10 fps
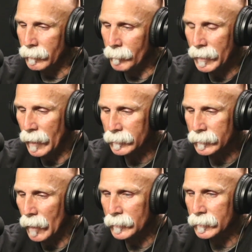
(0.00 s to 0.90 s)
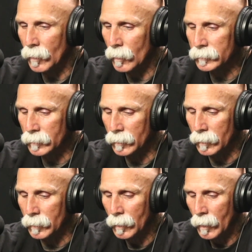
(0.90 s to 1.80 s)
I mean, that's just how this goes.
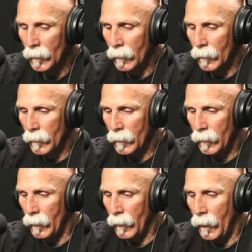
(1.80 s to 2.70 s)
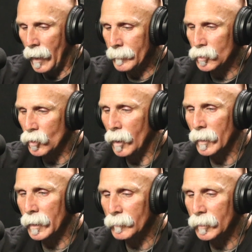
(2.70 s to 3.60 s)
I enjoy
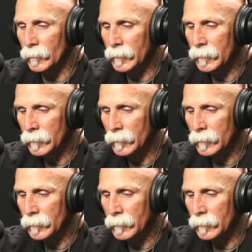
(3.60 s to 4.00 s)
what I'm doing.